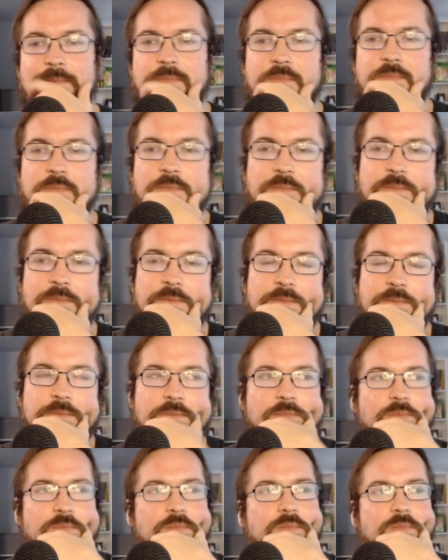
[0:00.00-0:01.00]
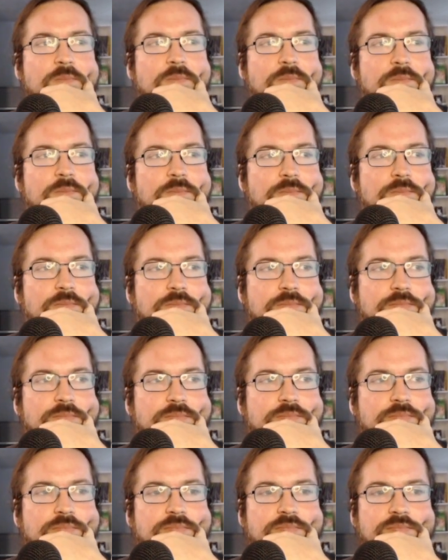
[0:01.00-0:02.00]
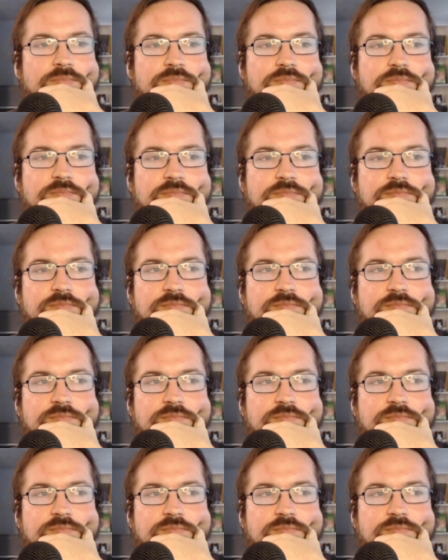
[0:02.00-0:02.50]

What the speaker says: The person shown says nothing.